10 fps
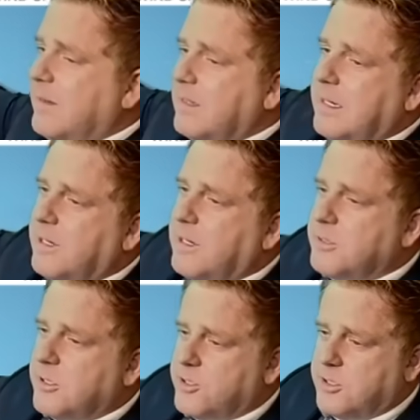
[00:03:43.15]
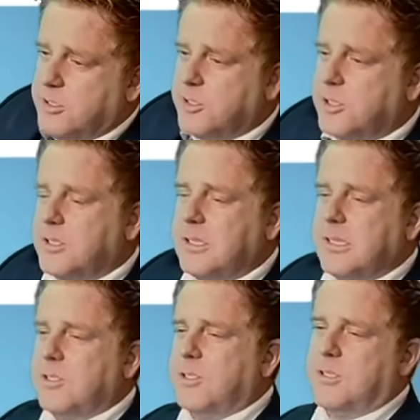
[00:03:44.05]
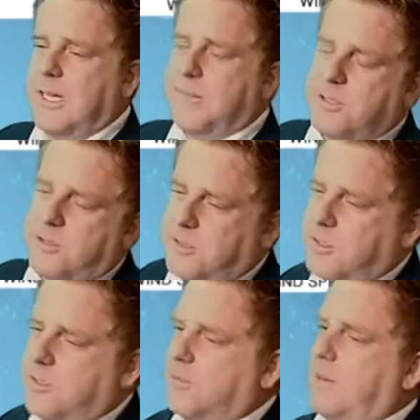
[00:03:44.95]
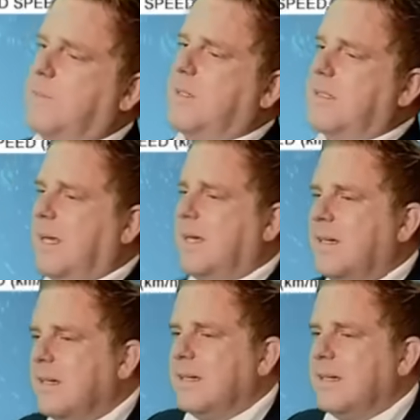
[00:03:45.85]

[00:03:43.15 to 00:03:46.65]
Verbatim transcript: Then here comes our surge, just absolutely disrupting that,